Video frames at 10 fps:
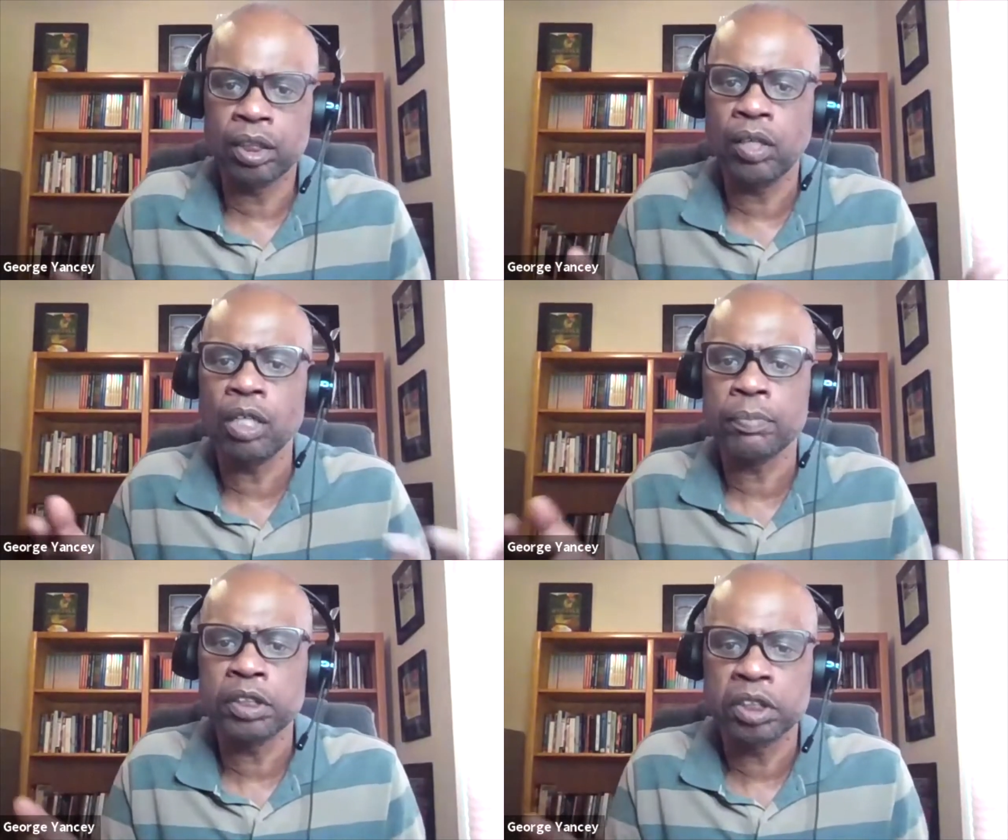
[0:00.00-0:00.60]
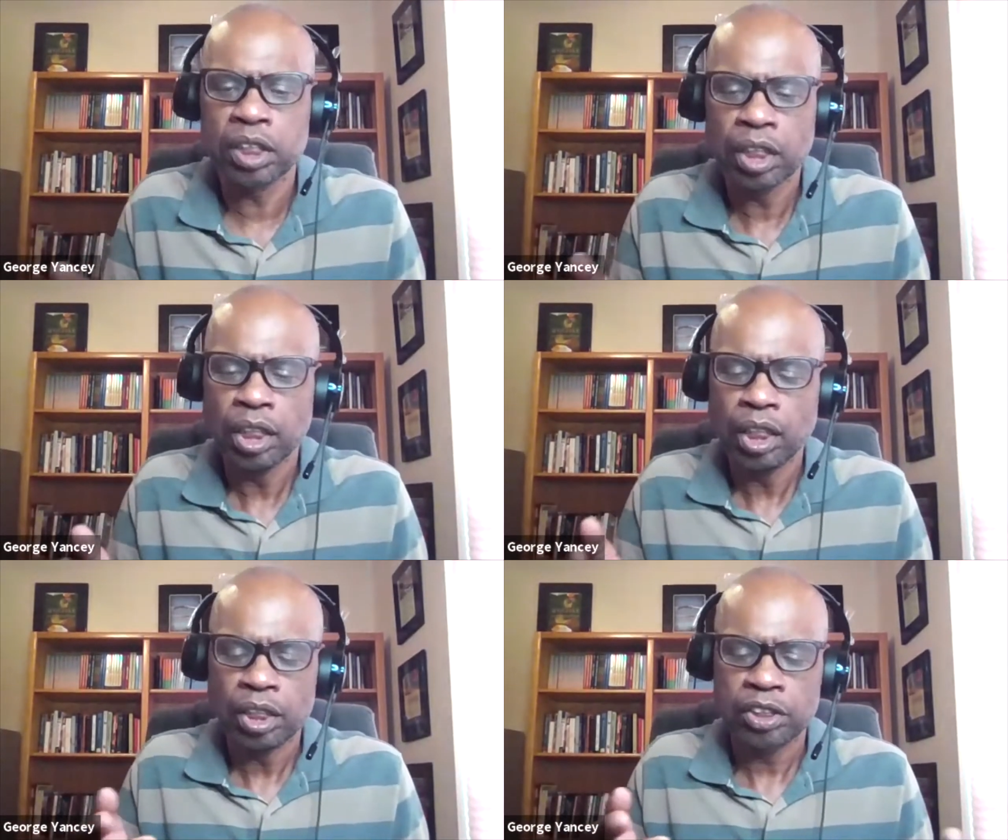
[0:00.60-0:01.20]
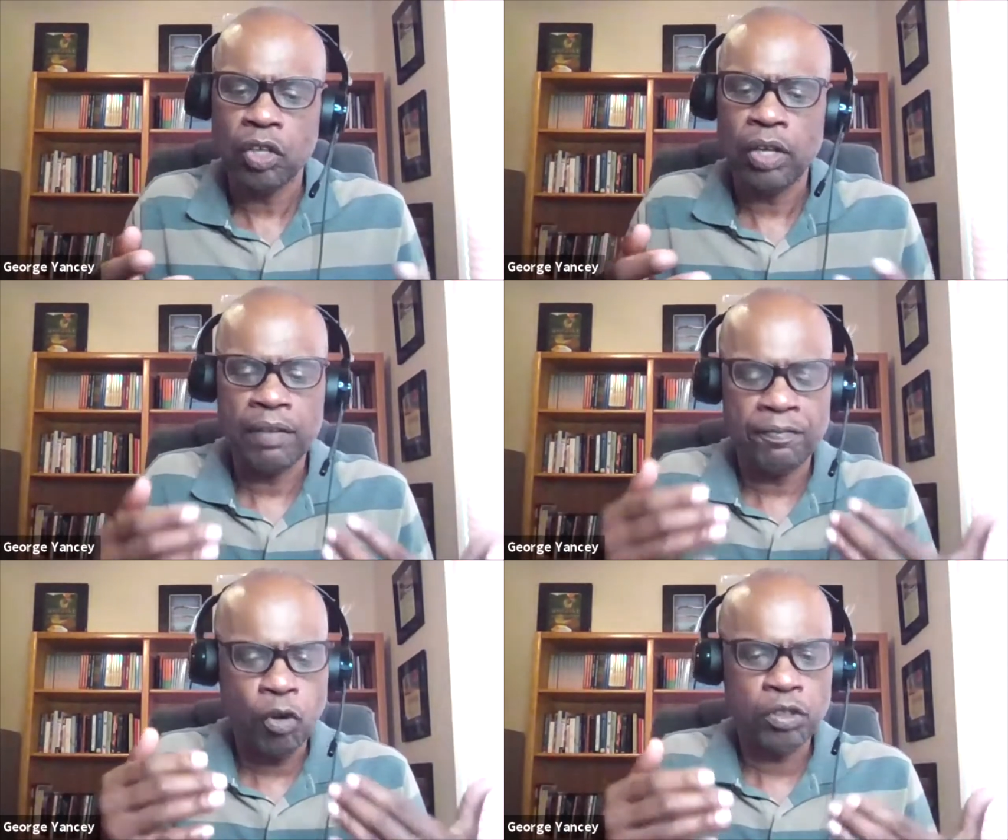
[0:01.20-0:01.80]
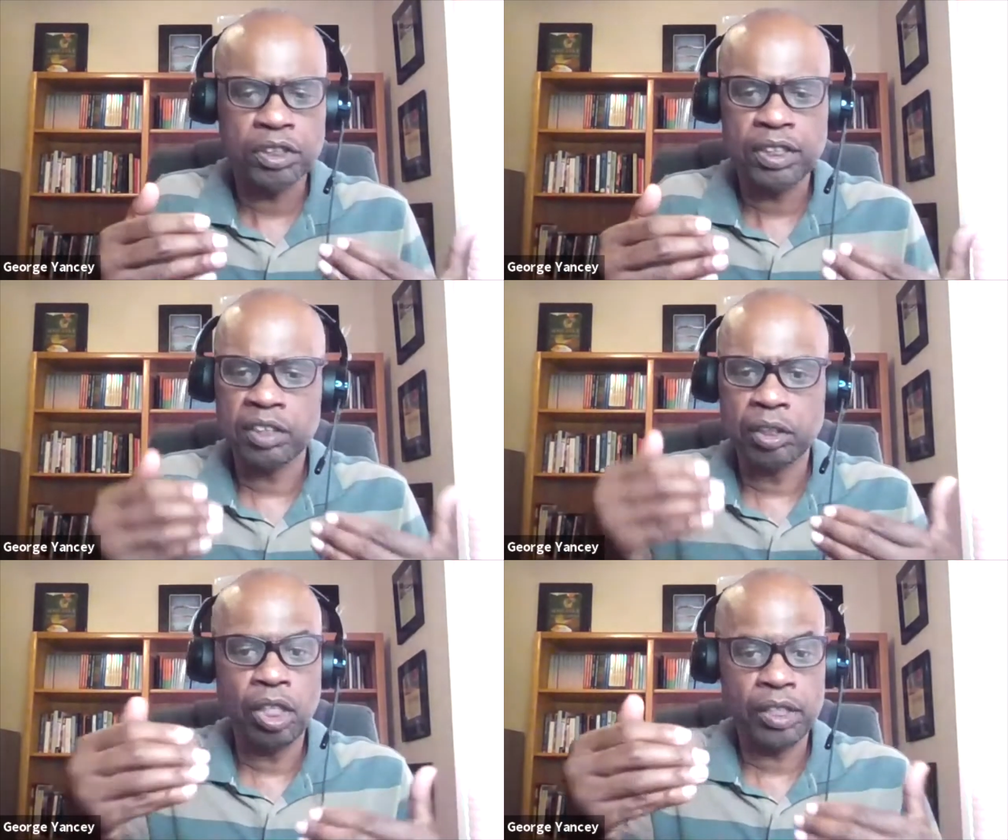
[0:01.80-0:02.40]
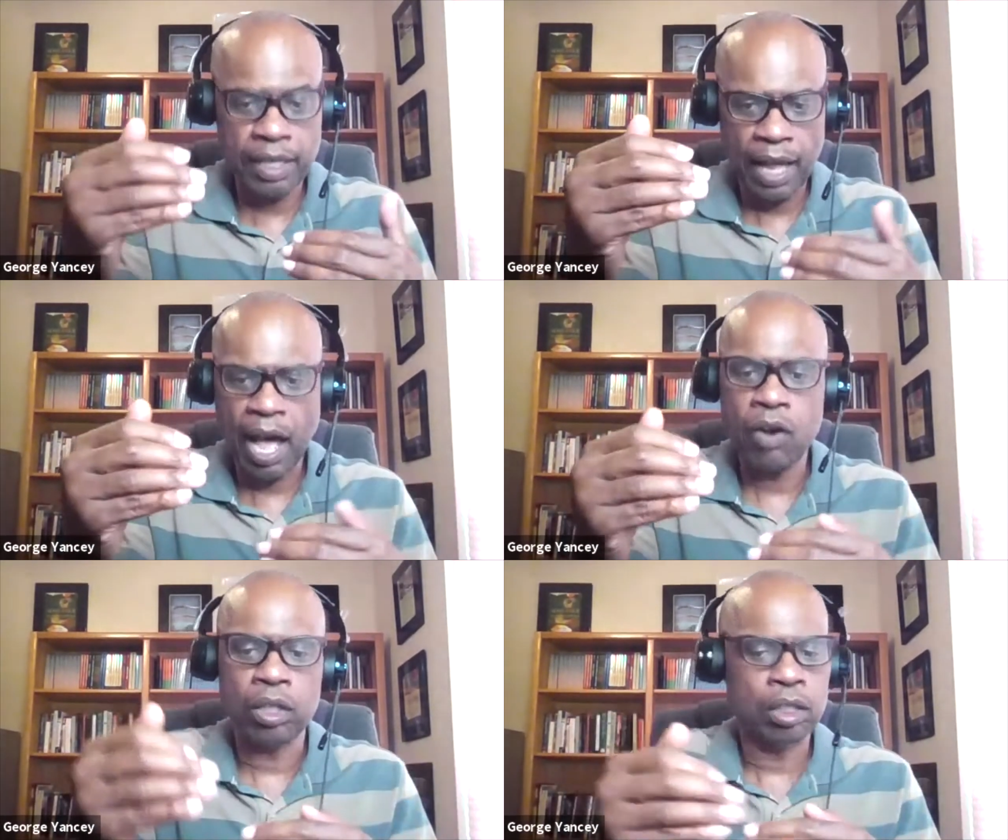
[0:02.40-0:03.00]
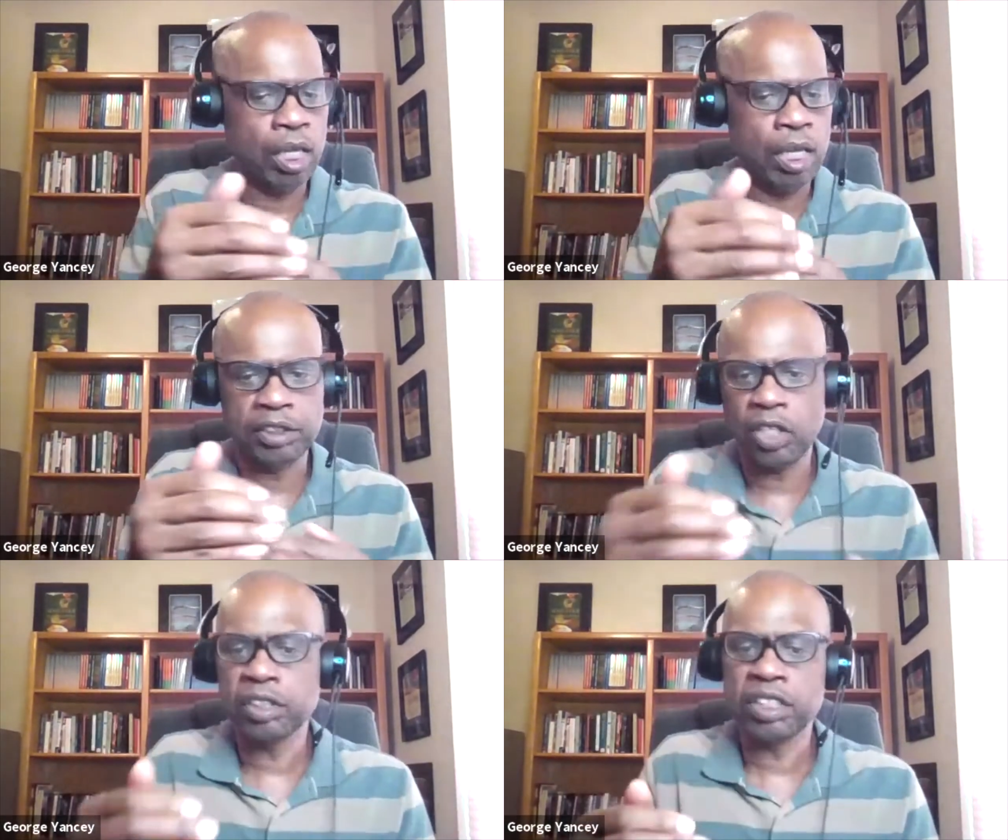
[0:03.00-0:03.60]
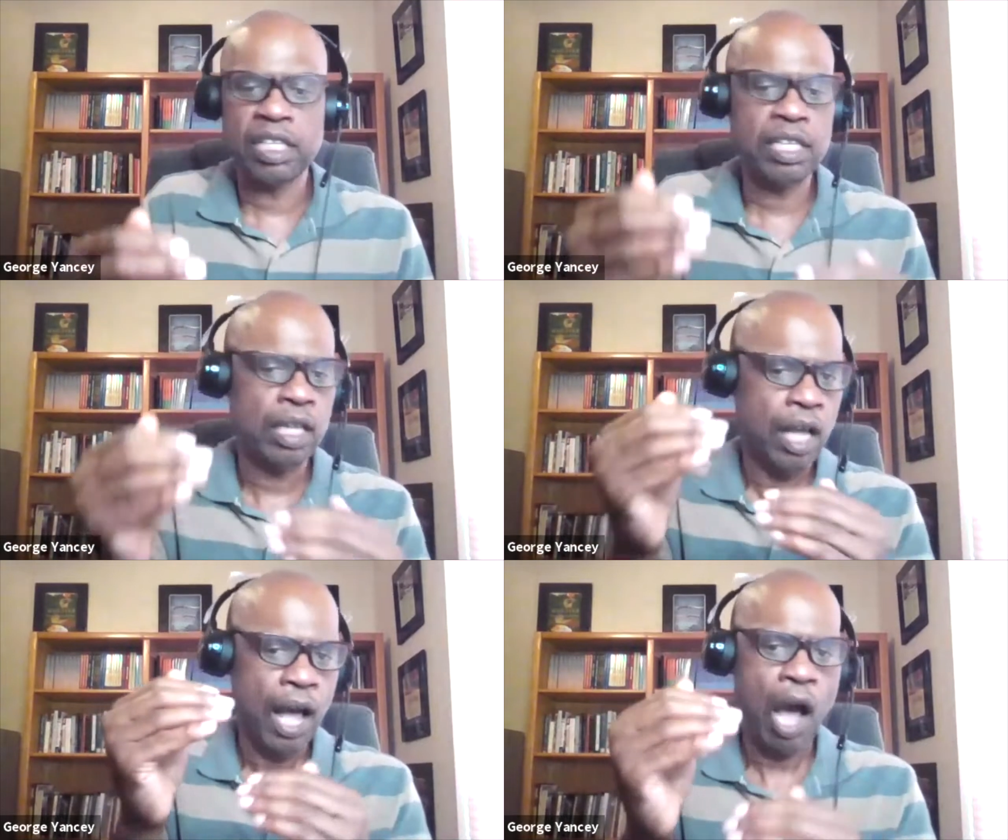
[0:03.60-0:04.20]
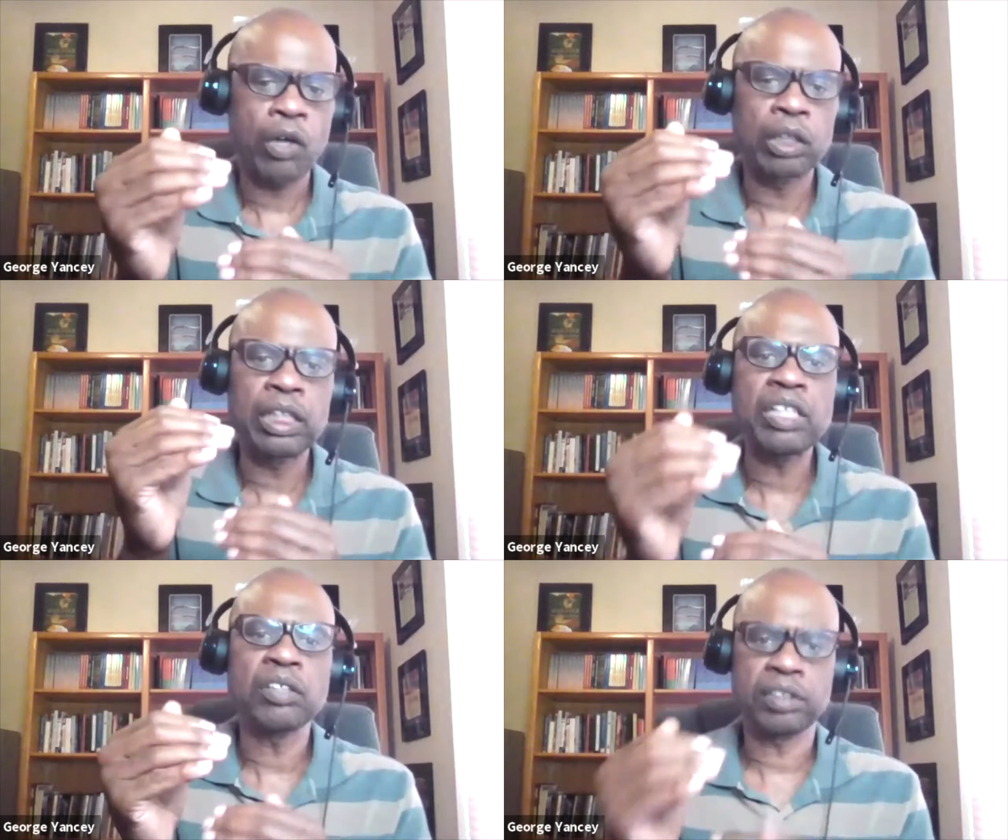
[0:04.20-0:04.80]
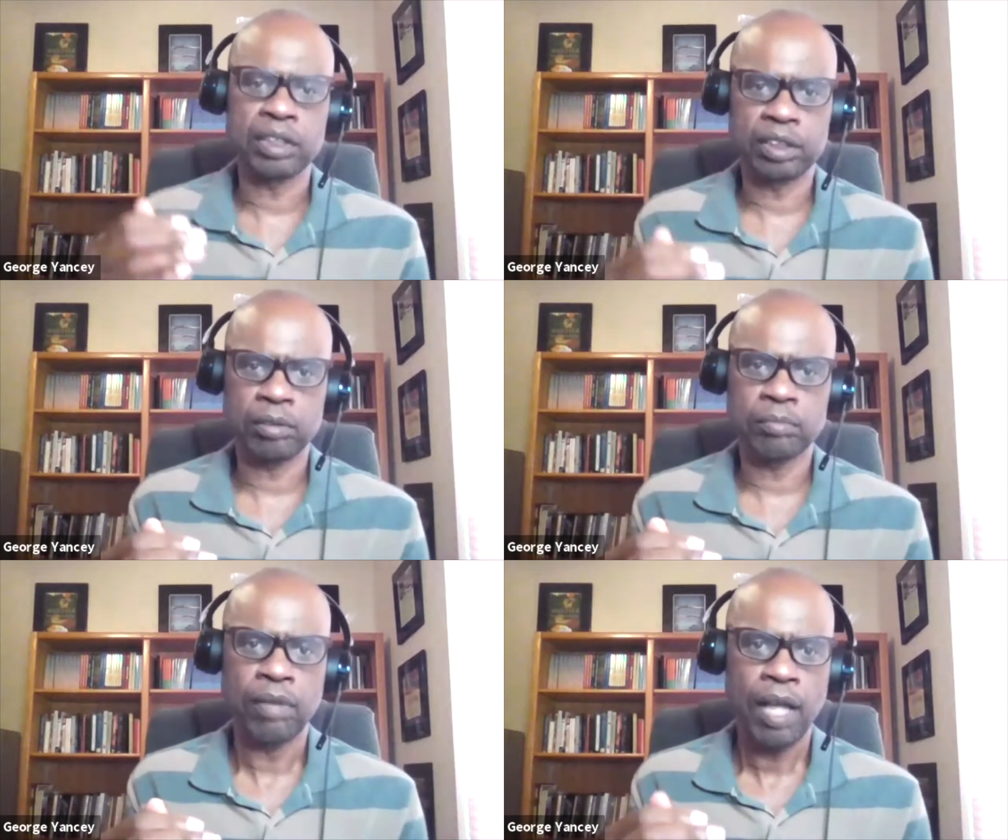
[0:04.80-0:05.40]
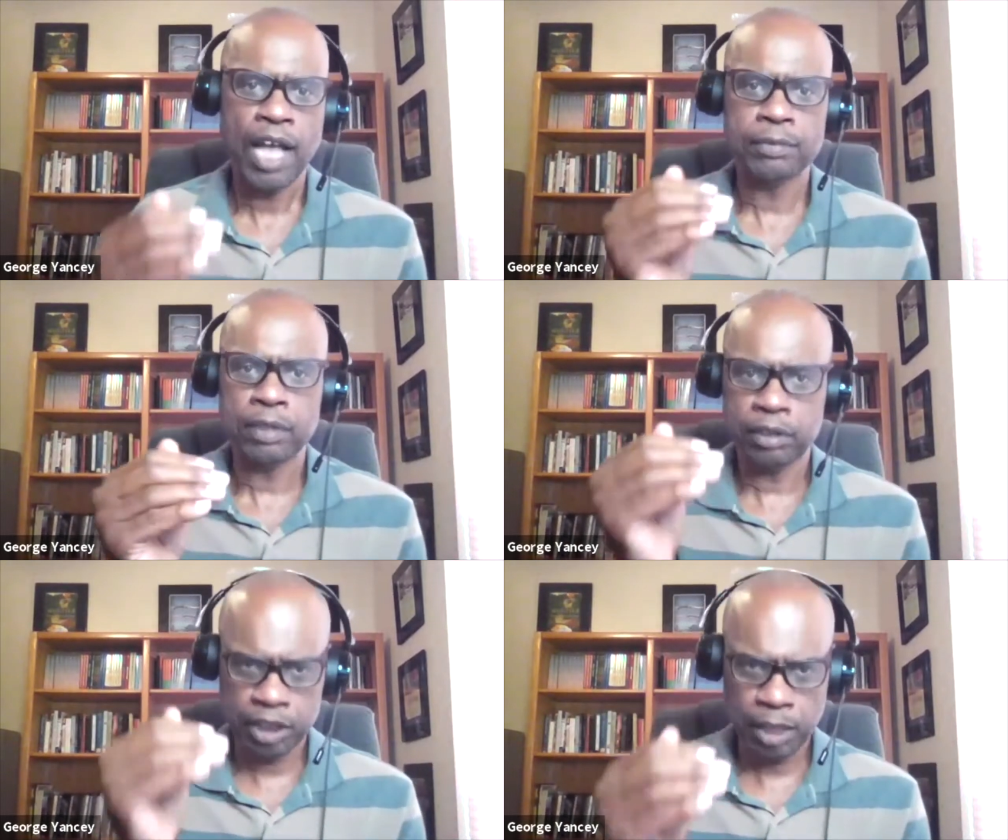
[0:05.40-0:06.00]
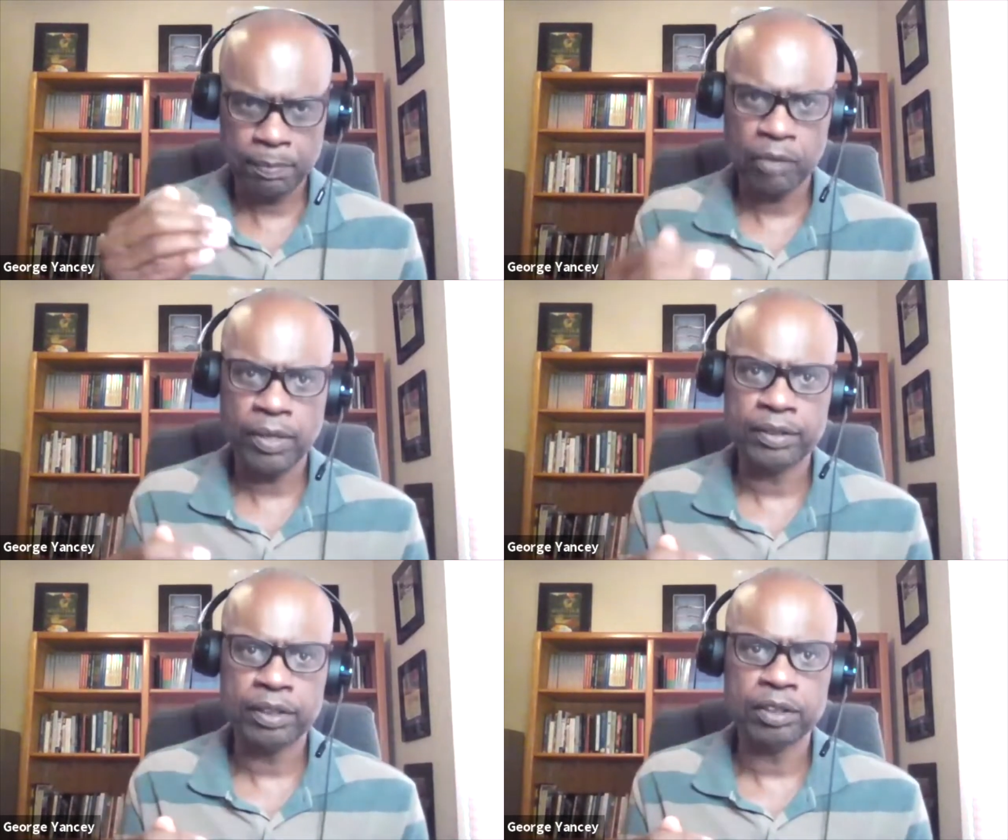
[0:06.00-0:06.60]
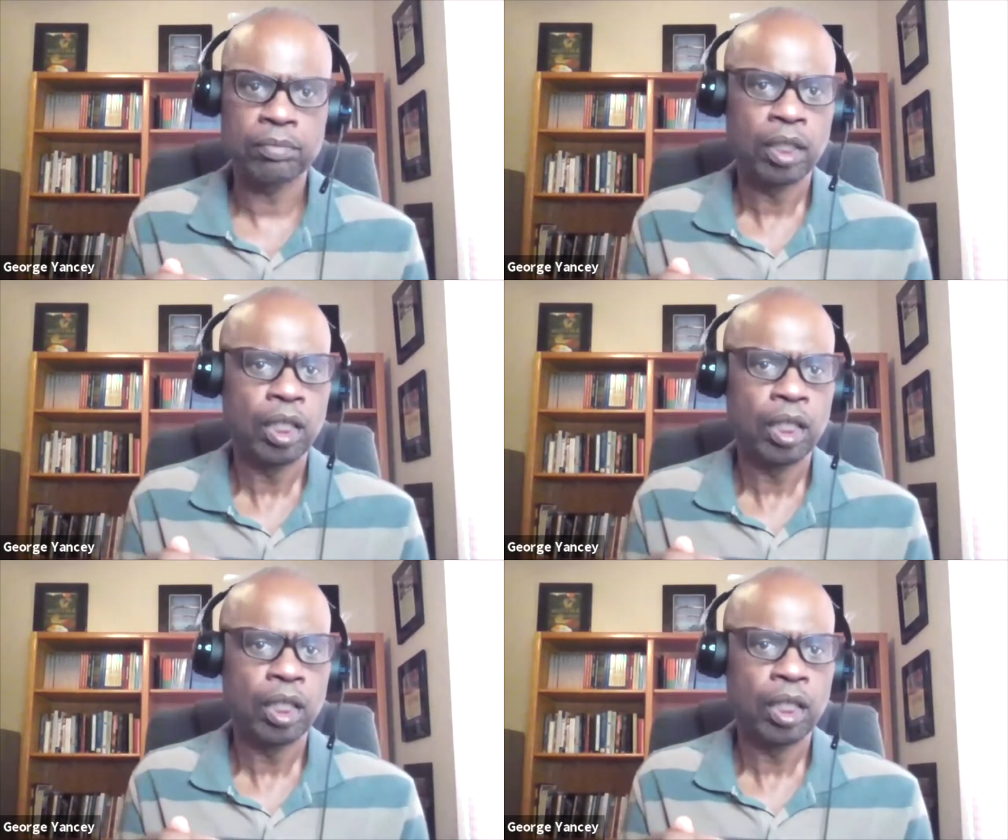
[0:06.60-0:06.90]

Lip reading: garbage. So it forces us to look at how CRT, how our legal system has been shaped by racism.